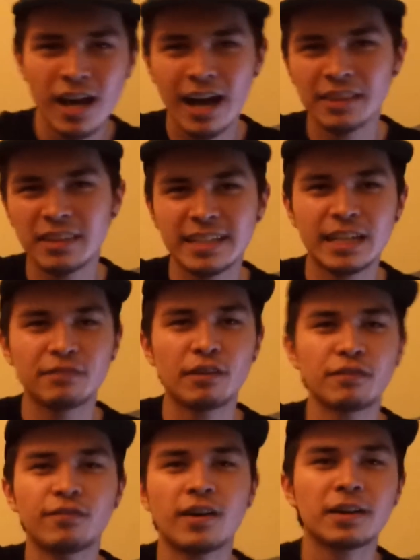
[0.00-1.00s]
I don't give a
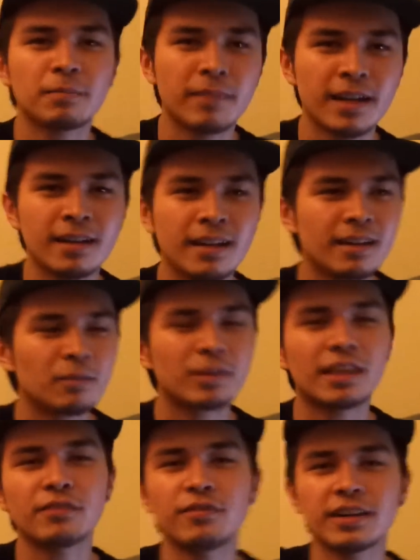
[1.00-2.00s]
fuck, man, with
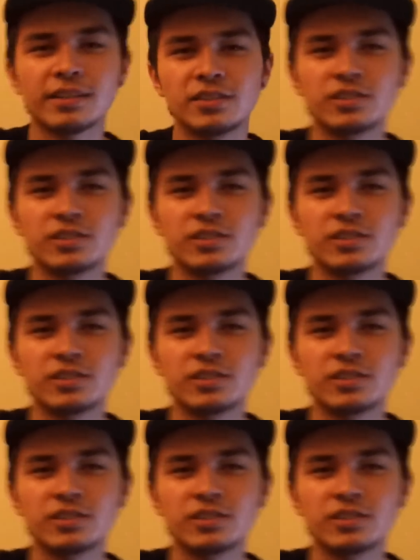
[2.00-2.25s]
that fucking